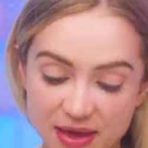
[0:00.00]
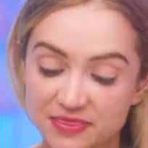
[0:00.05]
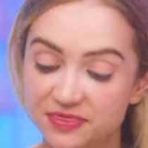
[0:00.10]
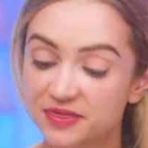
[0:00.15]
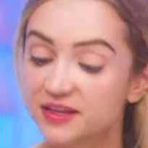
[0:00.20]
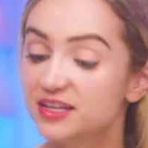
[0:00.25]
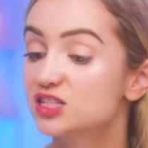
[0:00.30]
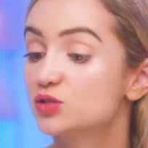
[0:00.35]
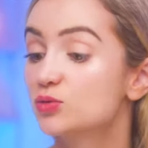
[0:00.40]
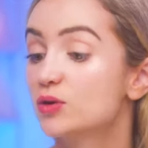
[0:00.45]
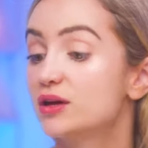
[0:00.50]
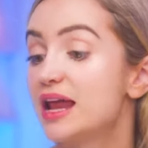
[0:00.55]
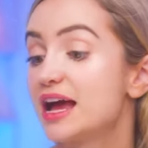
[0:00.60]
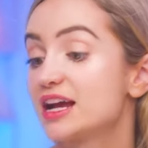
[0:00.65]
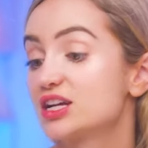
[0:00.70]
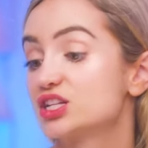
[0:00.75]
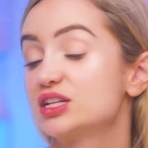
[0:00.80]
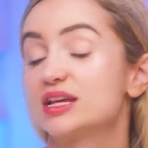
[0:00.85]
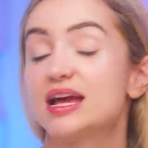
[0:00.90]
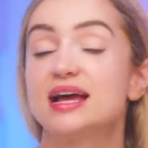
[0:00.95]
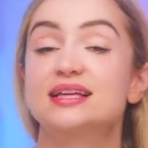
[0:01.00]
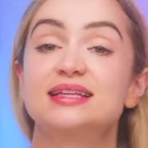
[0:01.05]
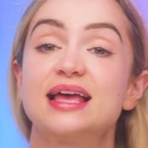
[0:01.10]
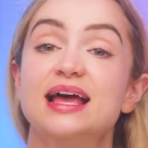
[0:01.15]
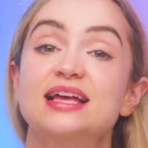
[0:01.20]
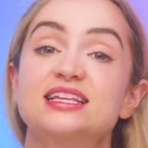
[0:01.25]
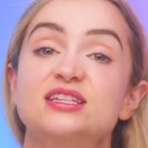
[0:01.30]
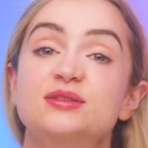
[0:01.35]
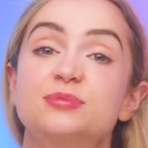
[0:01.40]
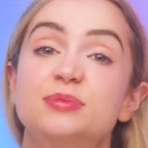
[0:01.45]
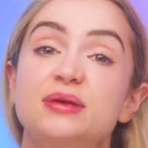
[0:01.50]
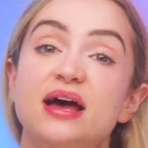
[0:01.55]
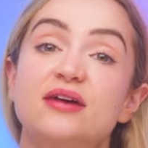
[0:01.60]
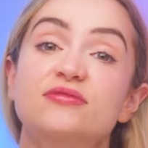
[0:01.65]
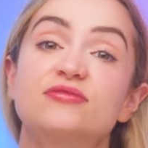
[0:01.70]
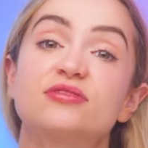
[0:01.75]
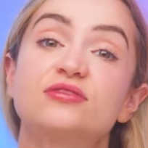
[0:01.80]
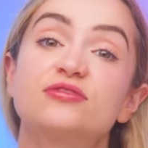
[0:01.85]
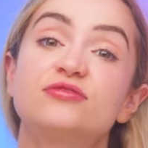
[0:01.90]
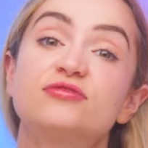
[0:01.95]
And this one actually has
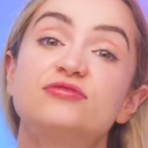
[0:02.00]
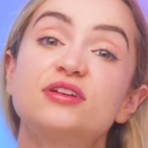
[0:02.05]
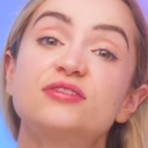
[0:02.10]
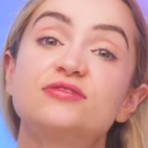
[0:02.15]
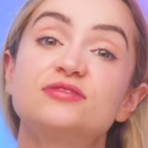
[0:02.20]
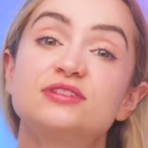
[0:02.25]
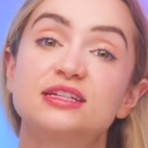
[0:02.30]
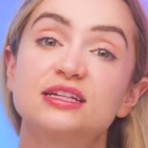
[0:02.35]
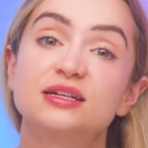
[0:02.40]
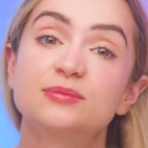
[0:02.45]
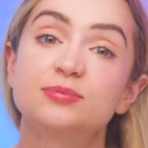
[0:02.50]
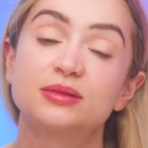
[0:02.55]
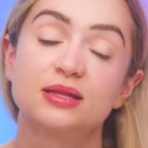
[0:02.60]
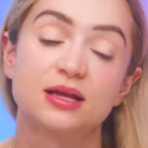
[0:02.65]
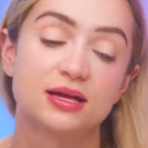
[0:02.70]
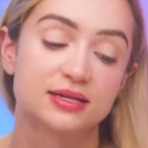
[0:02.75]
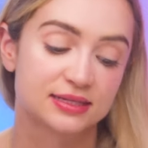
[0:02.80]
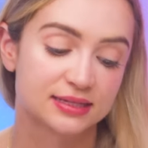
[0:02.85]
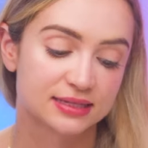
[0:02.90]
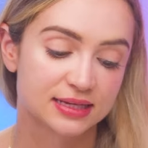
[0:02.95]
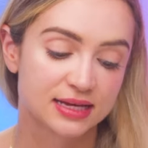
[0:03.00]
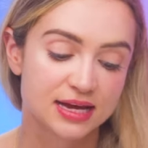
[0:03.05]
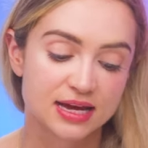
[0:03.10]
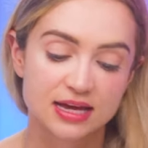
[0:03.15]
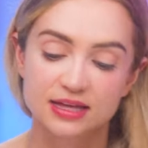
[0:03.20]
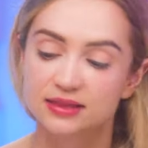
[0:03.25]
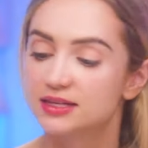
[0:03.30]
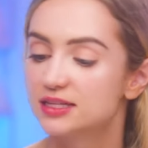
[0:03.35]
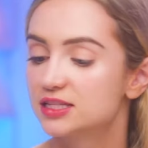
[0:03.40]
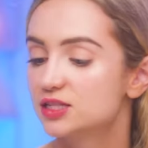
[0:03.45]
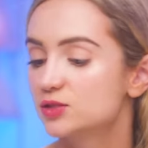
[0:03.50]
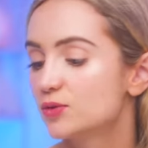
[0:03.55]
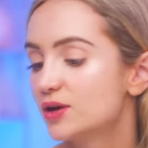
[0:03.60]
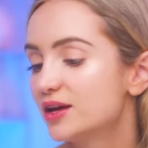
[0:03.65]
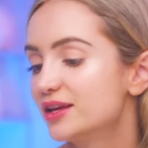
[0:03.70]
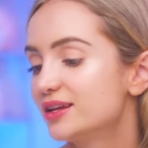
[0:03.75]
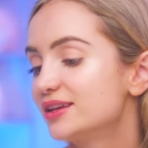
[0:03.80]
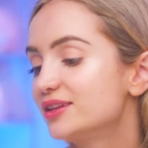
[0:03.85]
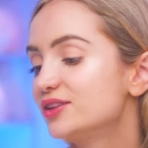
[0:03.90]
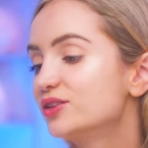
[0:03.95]
SPF 50 plus. This
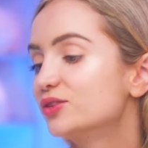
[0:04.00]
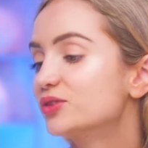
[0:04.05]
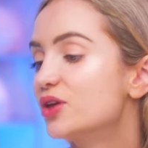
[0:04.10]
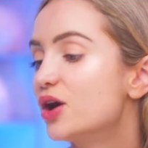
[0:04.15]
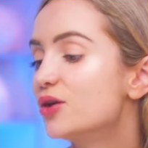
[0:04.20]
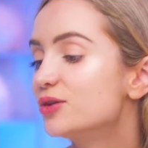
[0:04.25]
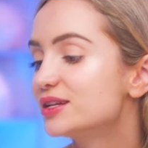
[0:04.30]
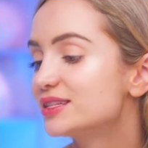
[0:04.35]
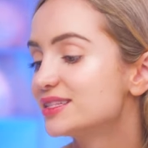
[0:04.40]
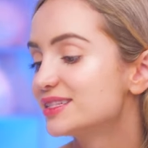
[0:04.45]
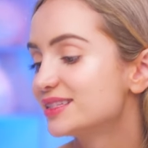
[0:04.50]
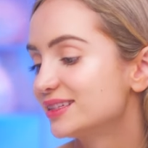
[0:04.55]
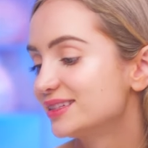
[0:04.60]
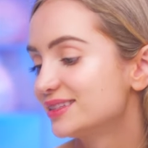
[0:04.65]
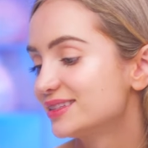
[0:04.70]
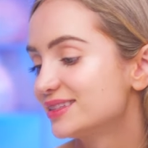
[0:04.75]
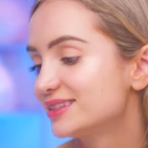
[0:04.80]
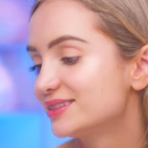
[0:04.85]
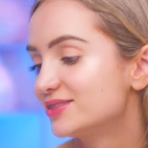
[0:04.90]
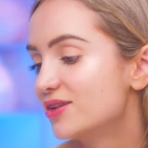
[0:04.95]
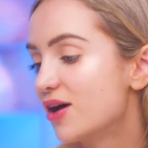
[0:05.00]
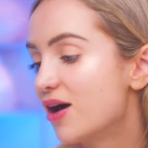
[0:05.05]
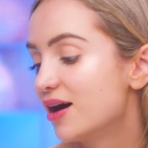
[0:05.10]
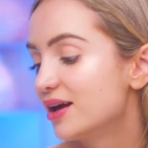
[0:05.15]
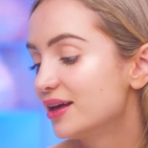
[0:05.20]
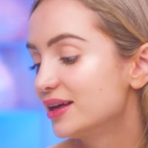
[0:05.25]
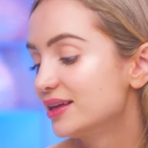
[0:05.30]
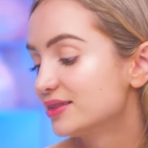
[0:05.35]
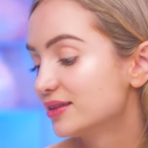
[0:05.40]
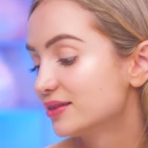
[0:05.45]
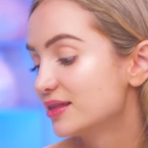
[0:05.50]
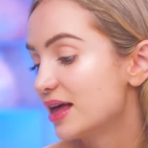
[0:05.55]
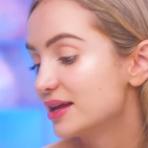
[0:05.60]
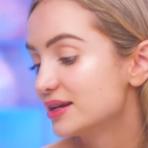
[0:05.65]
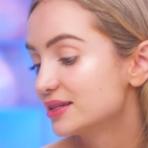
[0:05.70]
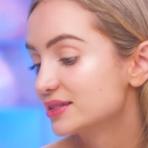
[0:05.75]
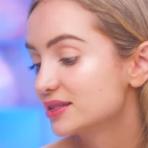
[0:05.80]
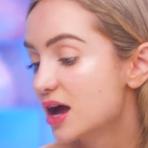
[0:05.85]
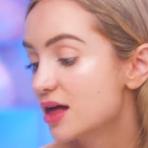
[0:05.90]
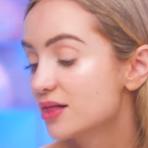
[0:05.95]
one, you'll notice it's not in the
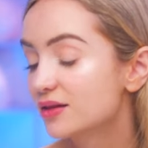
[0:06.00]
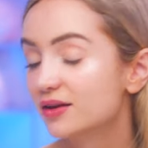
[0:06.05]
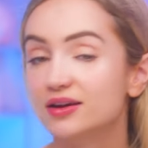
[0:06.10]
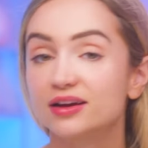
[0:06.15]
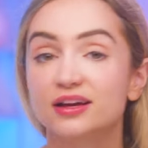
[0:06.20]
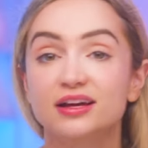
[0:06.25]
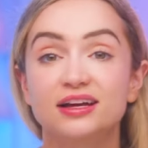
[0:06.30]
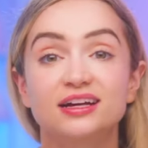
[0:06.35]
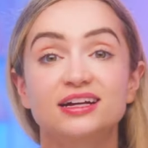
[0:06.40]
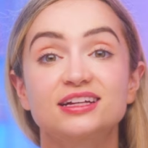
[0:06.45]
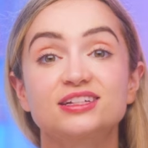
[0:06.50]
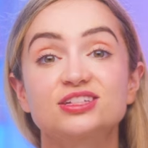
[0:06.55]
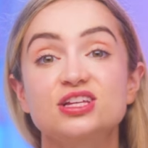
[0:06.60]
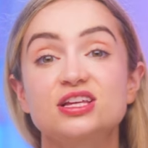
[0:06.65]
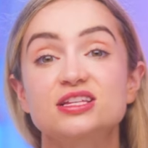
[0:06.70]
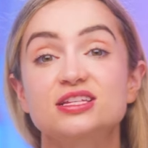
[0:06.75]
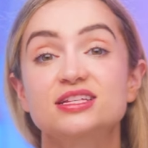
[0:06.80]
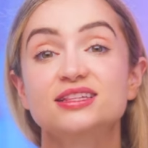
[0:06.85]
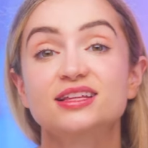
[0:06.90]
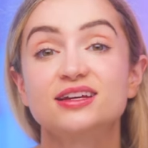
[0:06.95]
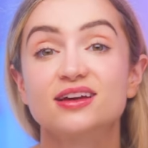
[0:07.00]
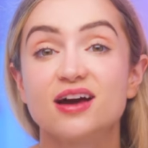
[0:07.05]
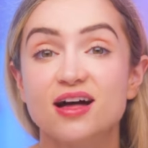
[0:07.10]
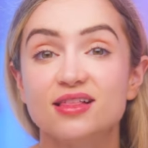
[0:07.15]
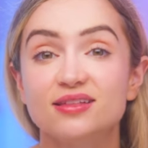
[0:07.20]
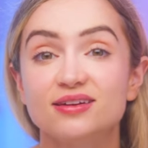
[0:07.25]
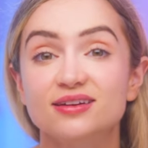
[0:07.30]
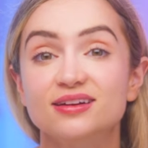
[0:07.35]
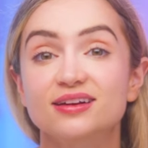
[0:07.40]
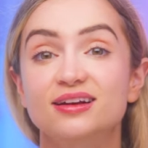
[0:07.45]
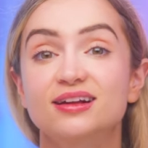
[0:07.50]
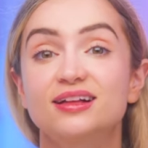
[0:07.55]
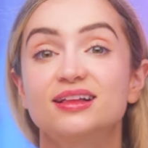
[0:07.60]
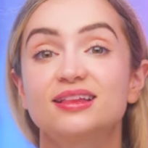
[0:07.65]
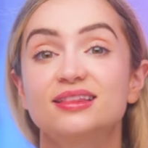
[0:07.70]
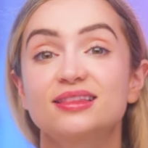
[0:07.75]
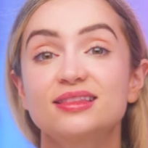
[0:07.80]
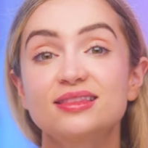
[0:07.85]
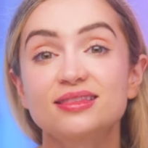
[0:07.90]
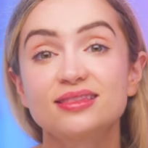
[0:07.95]
lightest color. It's just in the color
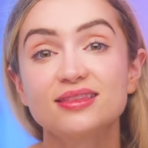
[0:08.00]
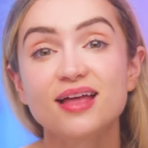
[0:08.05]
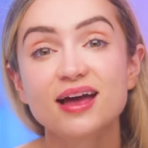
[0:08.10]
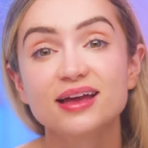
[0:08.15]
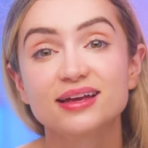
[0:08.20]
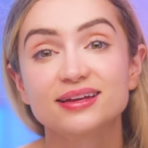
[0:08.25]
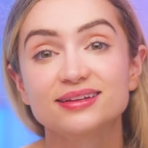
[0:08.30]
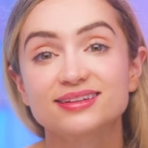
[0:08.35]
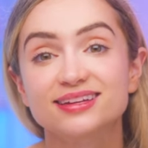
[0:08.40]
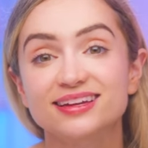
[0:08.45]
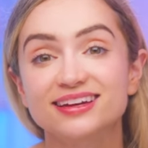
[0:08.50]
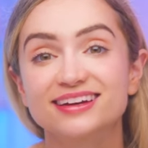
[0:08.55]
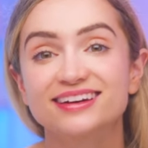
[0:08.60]
light.